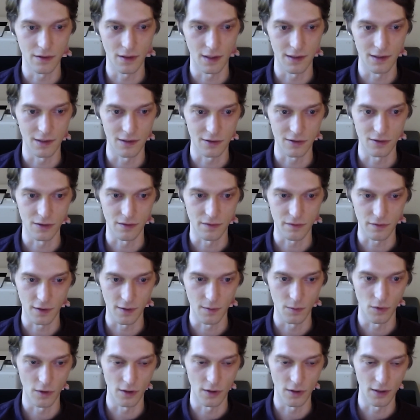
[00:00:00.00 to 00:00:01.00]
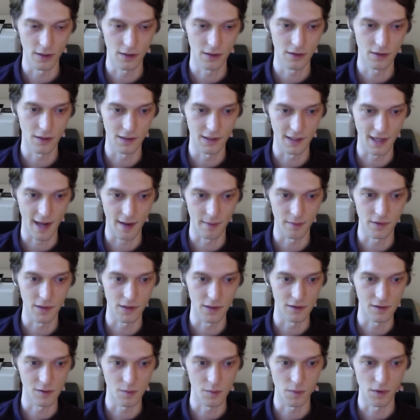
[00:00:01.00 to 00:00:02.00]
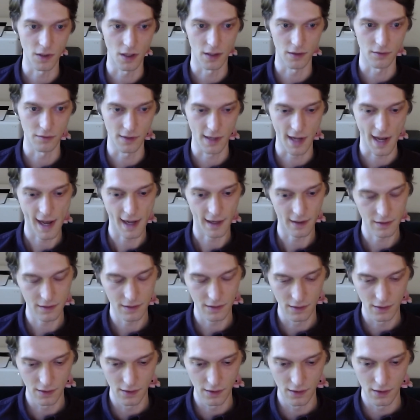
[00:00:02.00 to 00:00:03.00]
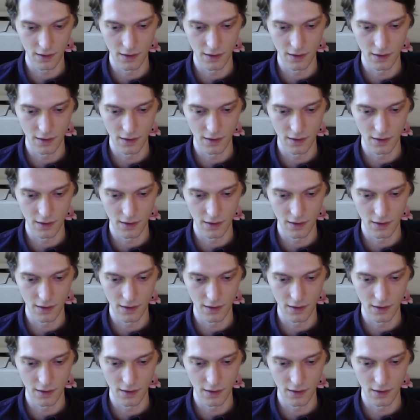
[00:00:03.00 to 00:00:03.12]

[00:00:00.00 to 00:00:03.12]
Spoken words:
additional framework adapters beyond React.